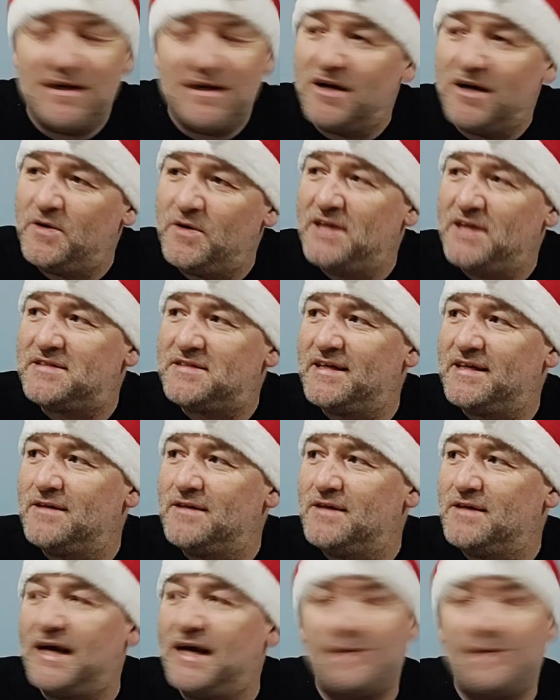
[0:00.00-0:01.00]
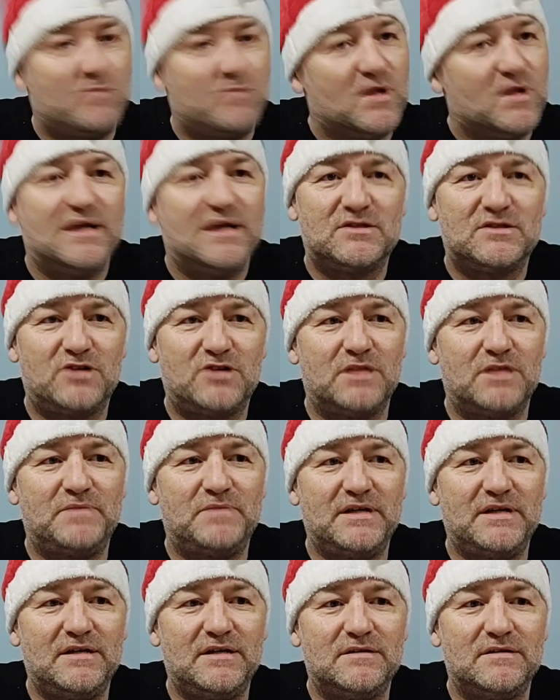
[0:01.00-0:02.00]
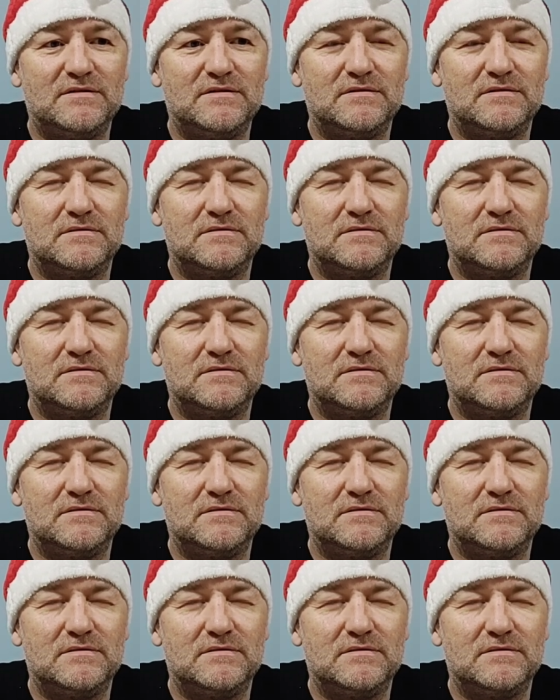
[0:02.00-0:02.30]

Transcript: A rating, yeah, it's gonna be